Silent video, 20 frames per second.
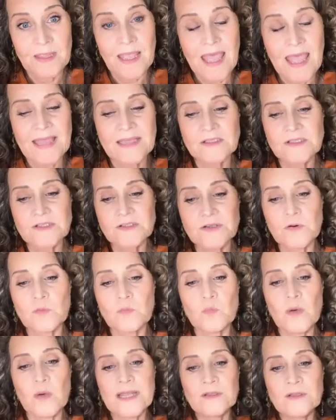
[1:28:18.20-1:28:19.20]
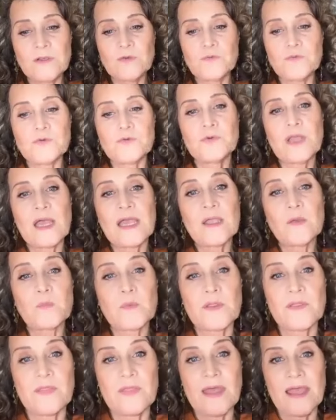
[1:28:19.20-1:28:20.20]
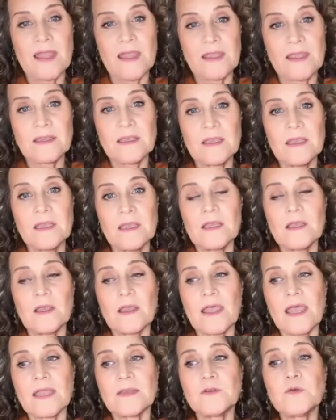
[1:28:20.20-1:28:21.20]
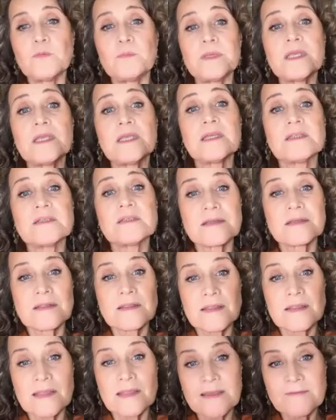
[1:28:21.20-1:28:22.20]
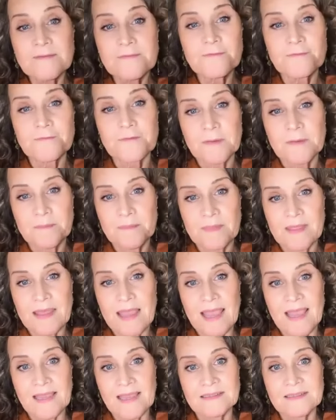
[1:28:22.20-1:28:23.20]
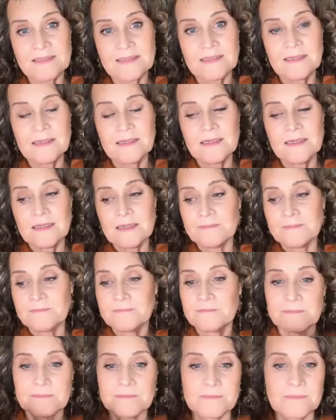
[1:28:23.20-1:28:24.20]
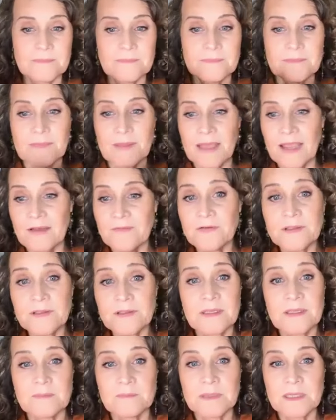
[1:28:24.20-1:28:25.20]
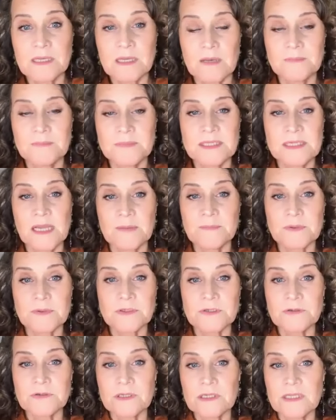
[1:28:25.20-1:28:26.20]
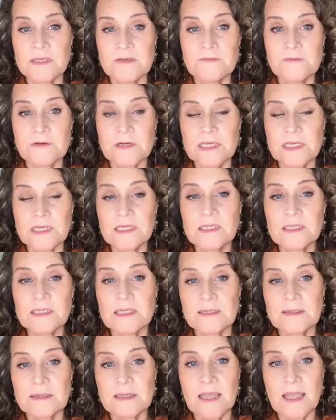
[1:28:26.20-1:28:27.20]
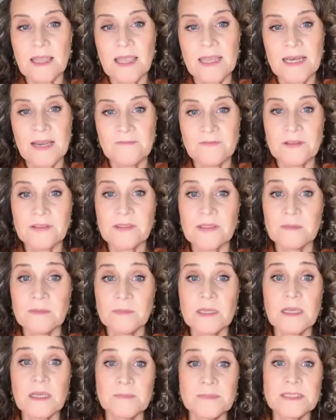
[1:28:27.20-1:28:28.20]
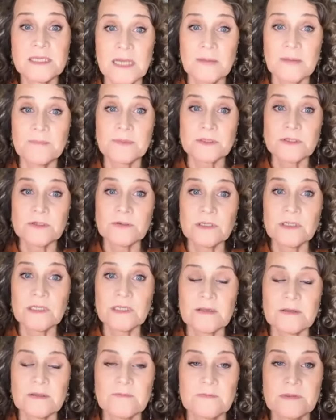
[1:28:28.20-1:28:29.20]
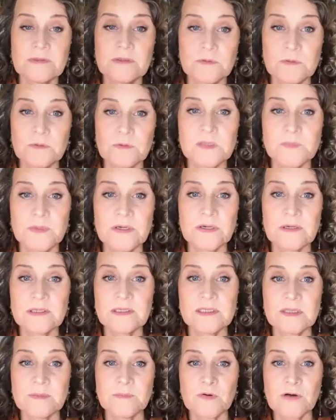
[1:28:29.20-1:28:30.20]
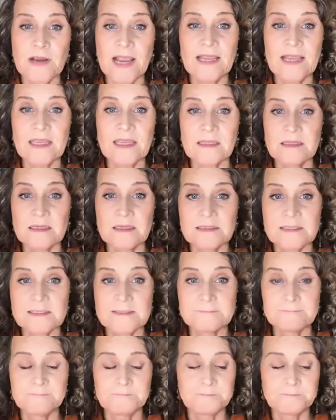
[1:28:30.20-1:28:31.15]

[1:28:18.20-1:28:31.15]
And so when you unite with that and you begin to live from that, everything becomes an opportunity for healing, and everything becomes an opportunity to experience the miraculous.